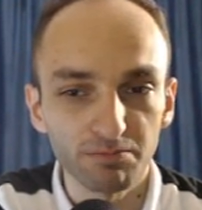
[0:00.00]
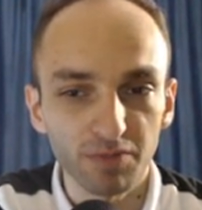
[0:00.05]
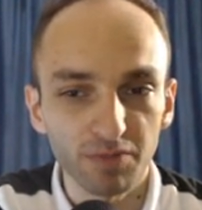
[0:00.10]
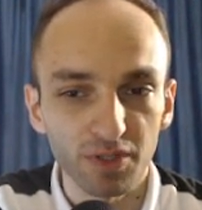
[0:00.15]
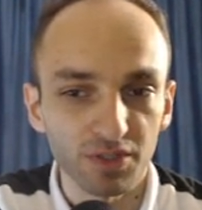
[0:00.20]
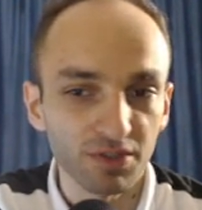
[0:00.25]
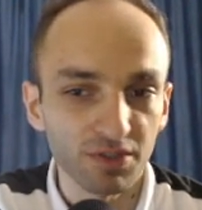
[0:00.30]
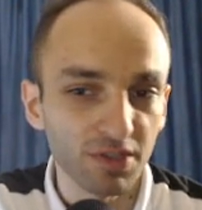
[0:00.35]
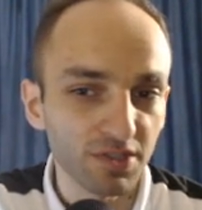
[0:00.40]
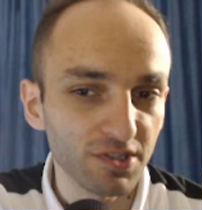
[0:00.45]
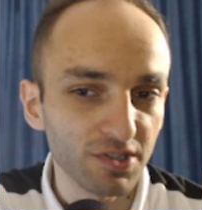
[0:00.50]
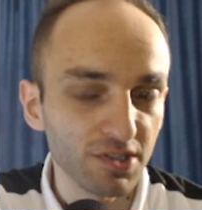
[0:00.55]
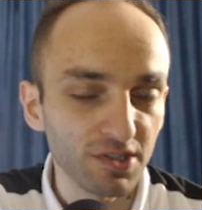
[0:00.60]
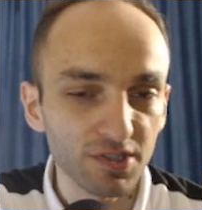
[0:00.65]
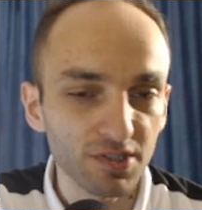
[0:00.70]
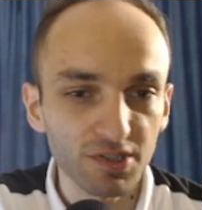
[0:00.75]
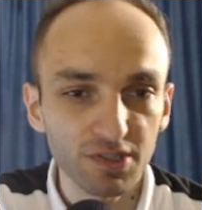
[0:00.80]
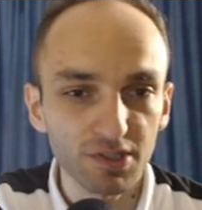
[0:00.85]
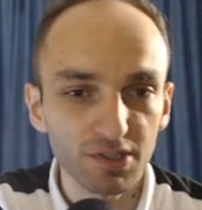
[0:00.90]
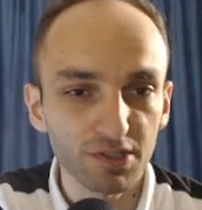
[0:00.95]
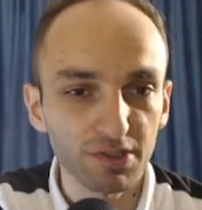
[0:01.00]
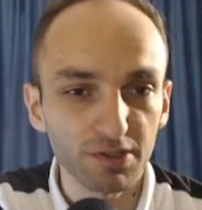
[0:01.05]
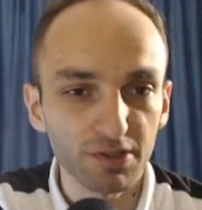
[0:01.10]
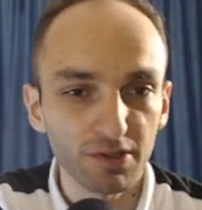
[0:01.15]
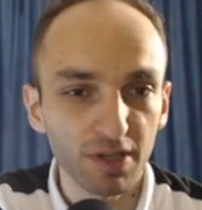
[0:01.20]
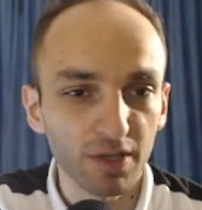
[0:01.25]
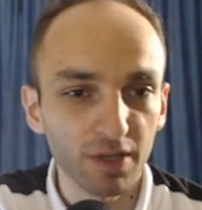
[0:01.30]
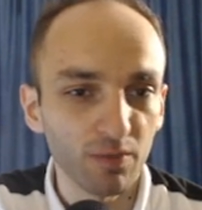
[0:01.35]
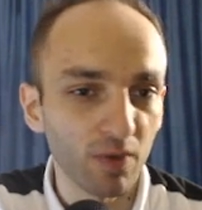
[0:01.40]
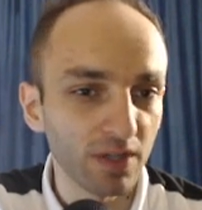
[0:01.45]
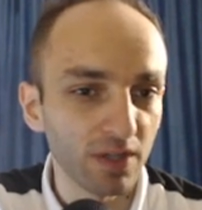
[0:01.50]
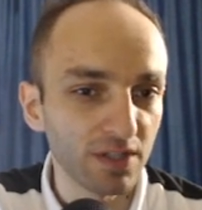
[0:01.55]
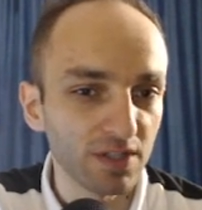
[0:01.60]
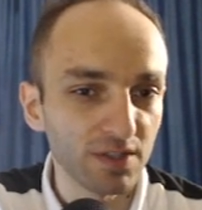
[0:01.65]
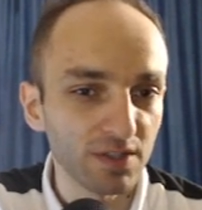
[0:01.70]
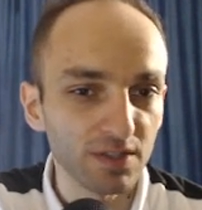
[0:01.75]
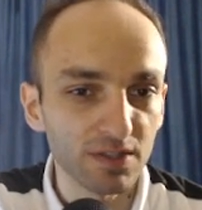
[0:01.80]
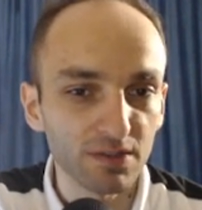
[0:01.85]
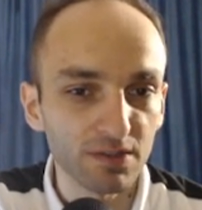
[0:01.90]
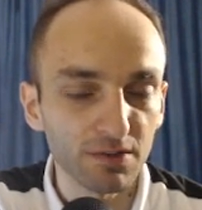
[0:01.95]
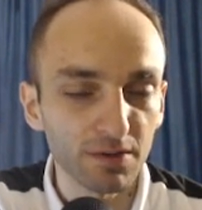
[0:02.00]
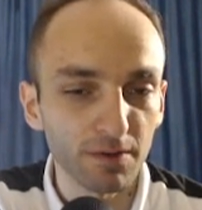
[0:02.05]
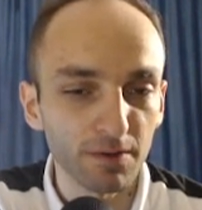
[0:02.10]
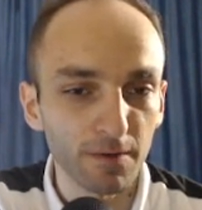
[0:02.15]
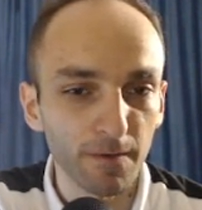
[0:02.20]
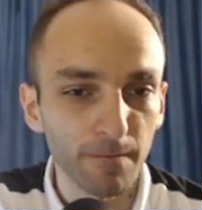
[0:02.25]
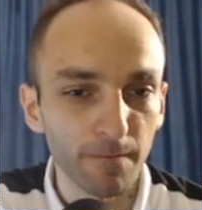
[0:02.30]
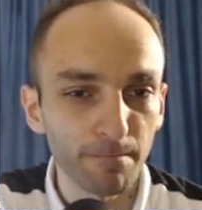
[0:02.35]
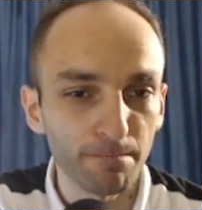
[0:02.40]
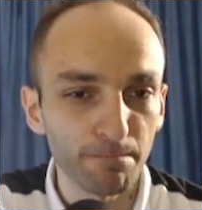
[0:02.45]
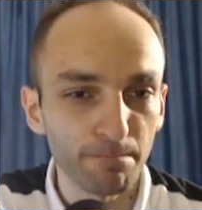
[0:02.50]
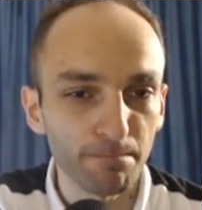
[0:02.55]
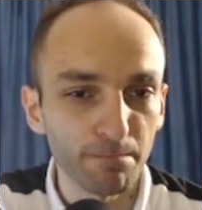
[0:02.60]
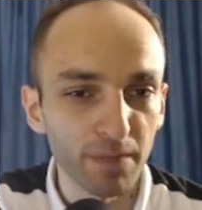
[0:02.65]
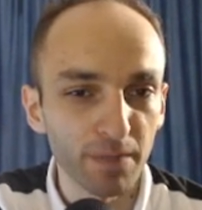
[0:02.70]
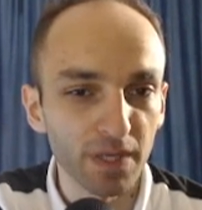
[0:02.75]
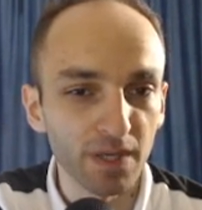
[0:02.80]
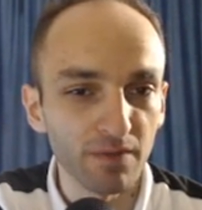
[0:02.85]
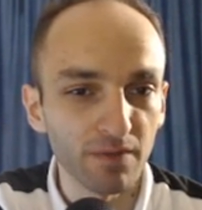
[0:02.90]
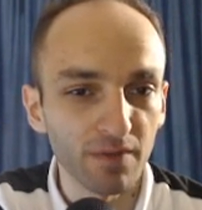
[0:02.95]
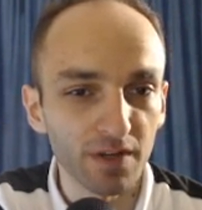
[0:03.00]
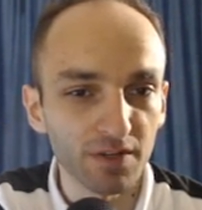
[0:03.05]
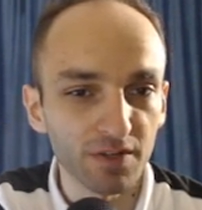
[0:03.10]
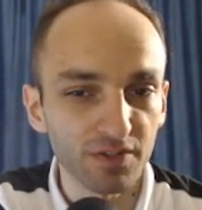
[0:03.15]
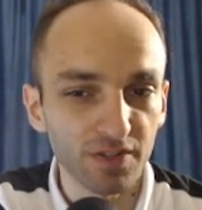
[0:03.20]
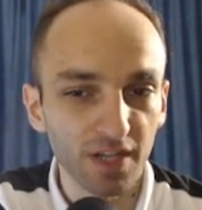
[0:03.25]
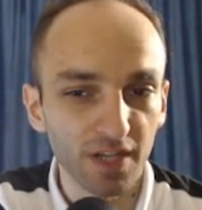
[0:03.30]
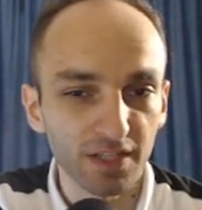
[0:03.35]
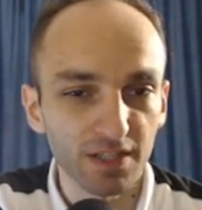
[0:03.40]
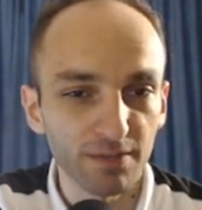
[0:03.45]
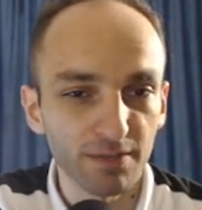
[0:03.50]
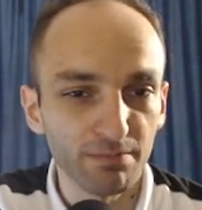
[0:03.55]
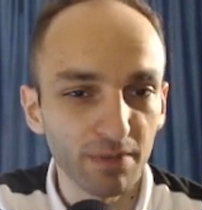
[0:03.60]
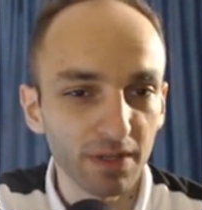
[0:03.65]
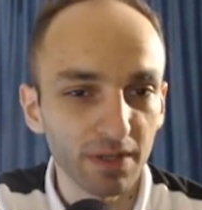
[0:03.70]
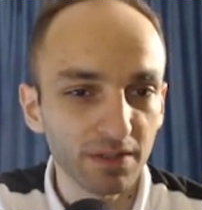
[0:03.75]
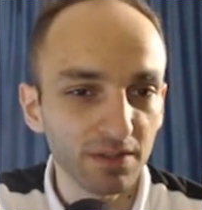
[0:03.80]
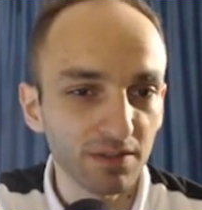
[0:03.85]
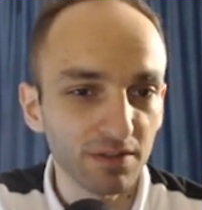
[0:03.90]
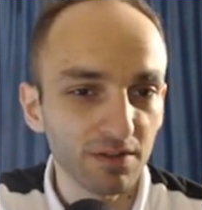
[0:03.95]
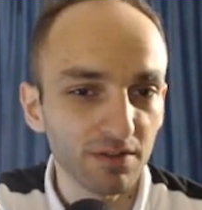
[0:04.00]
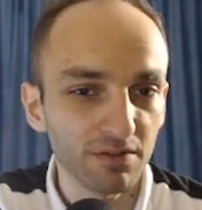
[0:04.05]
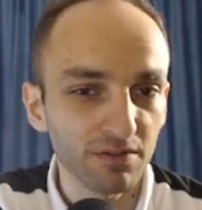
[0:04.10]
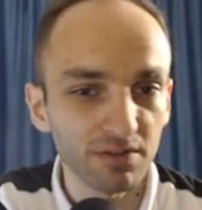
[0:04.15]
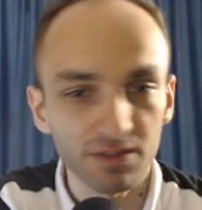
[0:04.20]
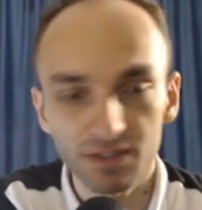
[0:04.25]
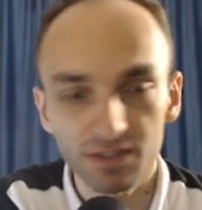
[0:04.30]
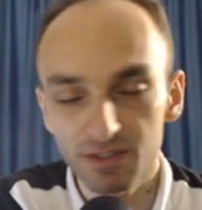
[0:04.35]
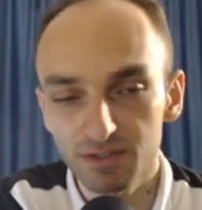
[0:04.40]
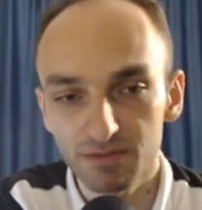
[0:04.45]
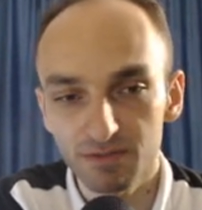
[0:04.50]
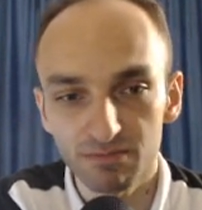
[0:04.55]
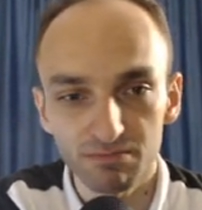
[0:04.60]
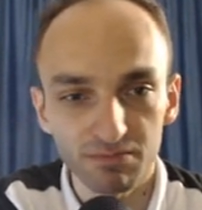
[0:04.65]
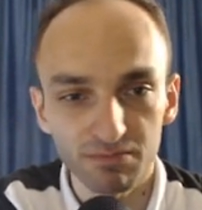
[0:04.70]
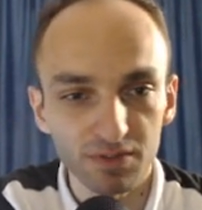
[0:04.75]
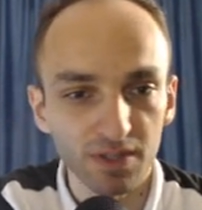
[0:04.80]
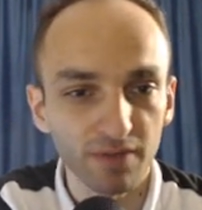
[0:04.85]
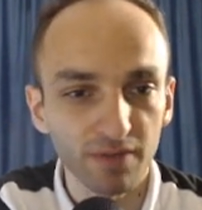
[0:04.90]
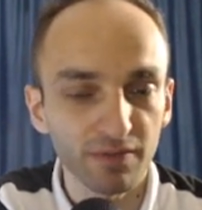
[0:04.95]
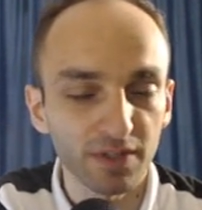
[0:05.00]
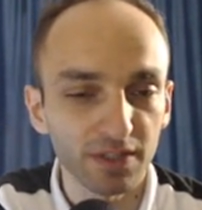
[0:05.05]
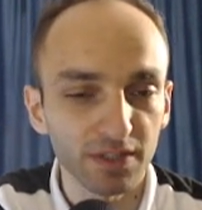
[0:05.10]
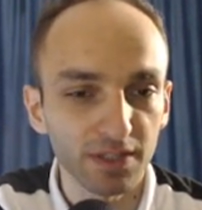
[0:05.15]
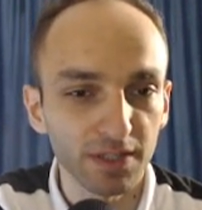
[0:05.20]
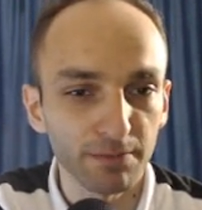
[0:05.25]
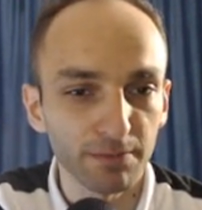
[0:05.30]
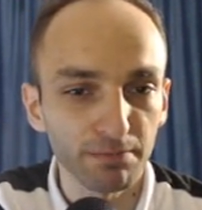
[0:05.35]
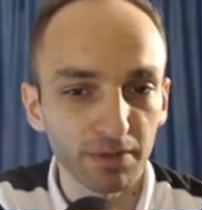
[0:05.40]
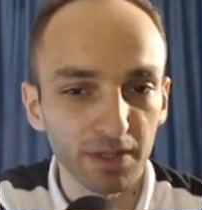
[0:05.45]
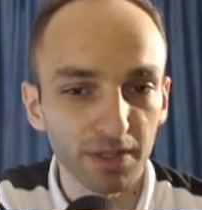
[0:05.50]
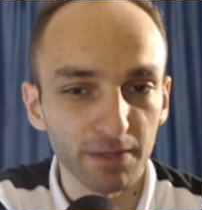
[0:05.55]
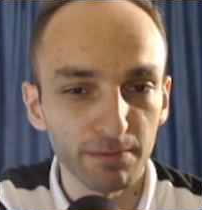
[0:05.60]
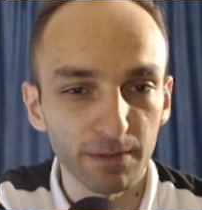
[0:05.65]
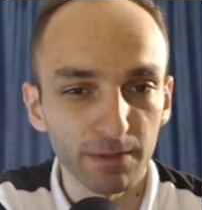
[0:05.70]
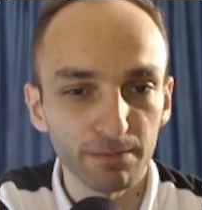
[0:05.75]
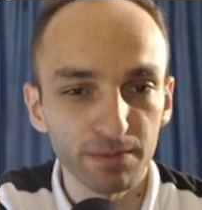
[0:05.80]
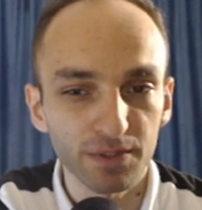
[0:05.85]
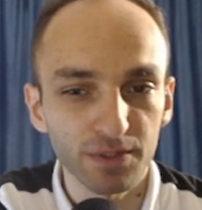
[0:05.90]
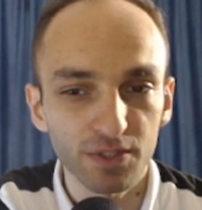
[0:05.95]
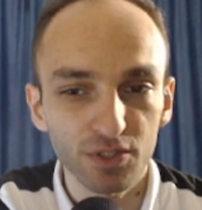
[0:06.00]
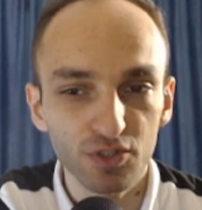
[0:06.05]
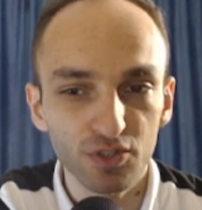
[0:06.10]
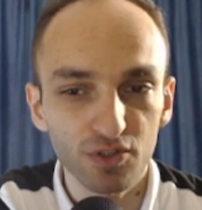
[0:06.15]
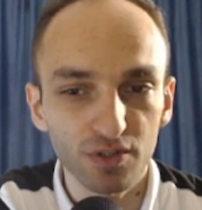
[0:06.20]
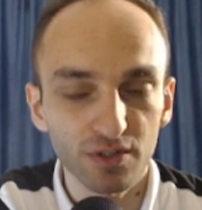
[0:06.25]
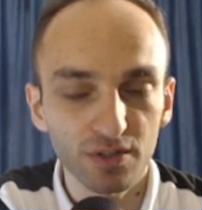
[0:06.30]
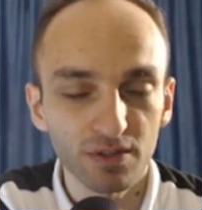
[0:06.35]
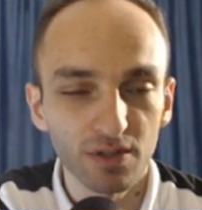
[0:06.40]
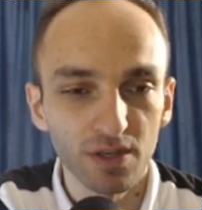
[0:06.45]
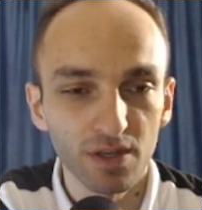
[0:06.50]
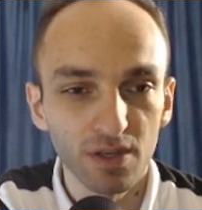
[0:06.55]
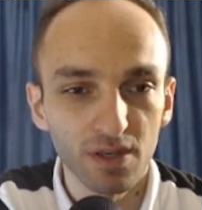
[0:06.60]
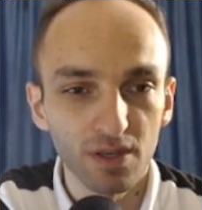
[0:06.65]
Yes, this is like white is being very slightly better. It's definitely playable position,